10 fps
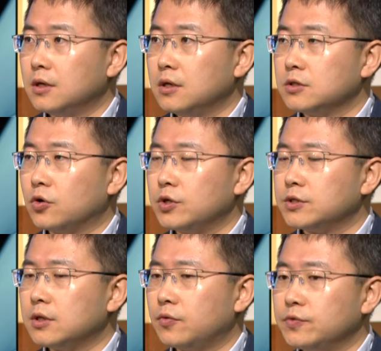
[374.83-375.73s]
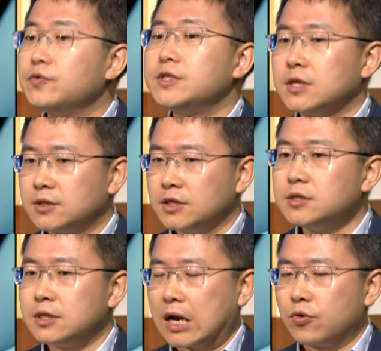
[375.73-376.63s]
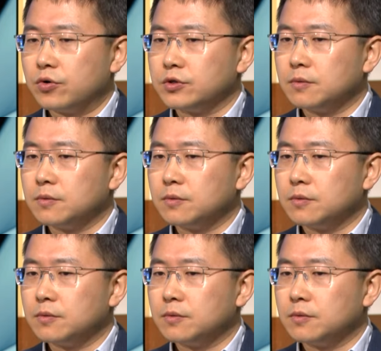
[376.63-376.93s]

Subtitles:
So we think this scenario is